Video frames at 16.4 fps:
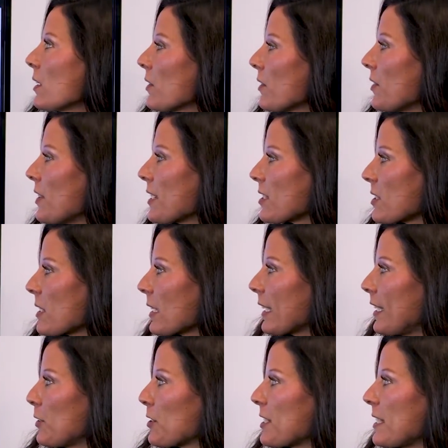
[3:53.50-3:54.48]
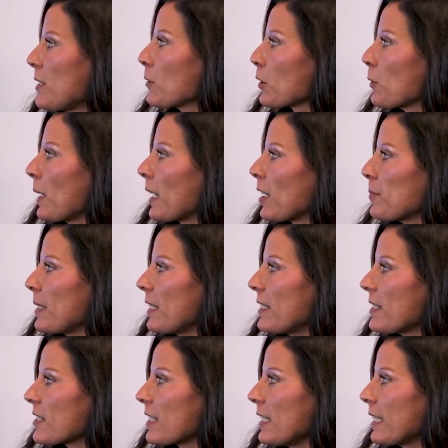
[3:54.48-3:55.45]
This QC requirement
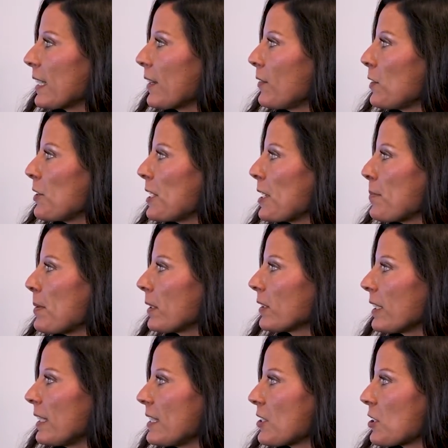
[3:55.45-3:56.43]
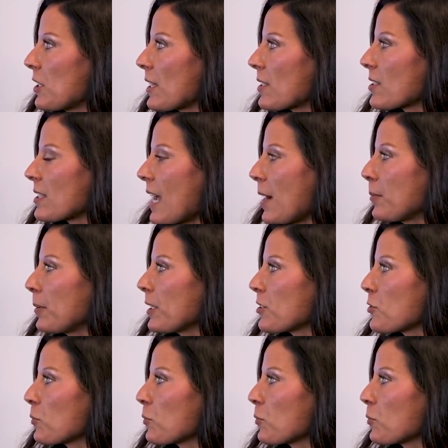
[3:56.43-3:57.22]
is going to give you the ability to establish